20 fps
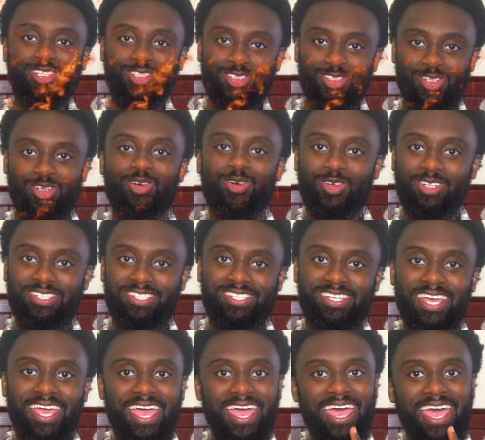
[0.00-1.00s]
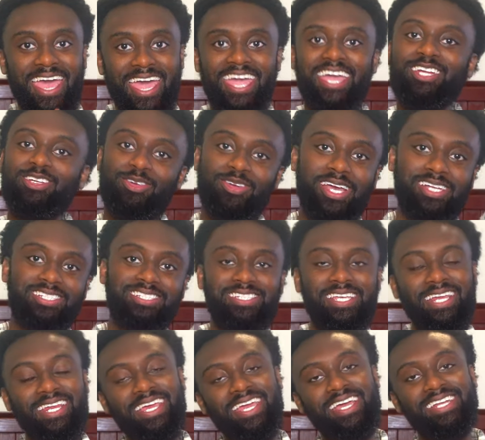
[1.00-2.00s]
Dukes and Dukes
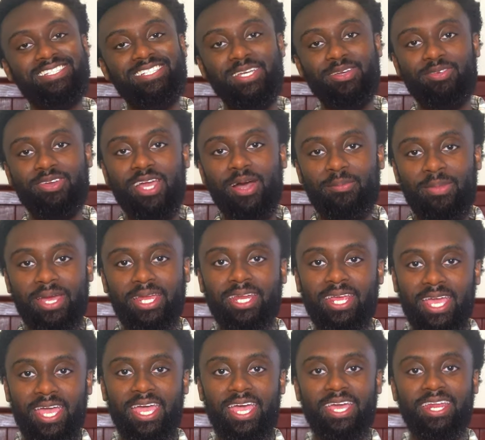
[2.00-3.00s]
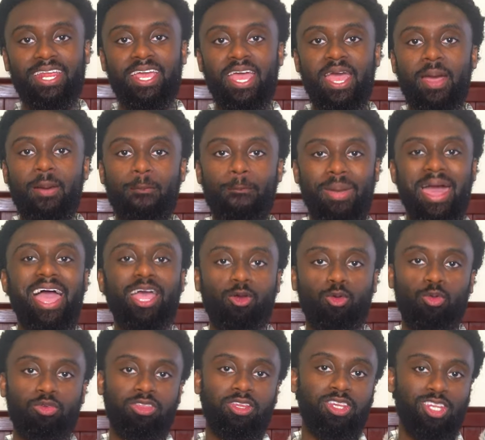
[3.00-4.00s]
Eddyed TV. I'm Eddyed, back
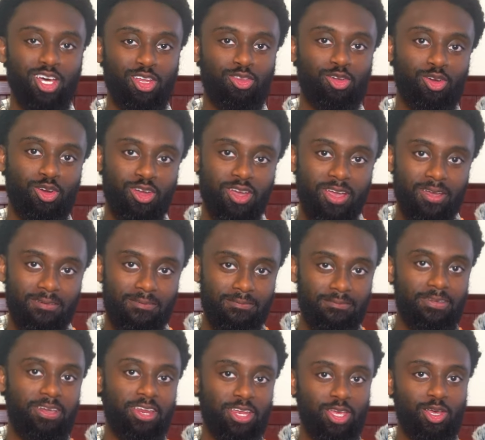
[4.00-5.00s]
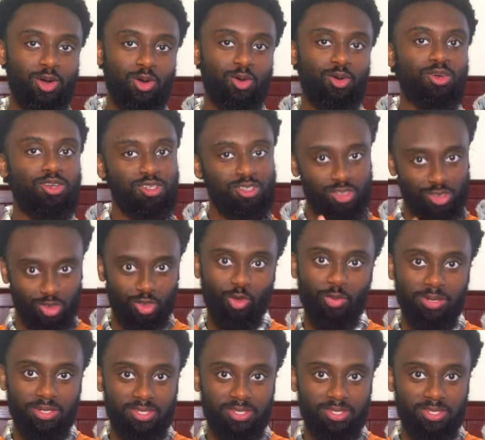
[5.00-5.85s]
with another video story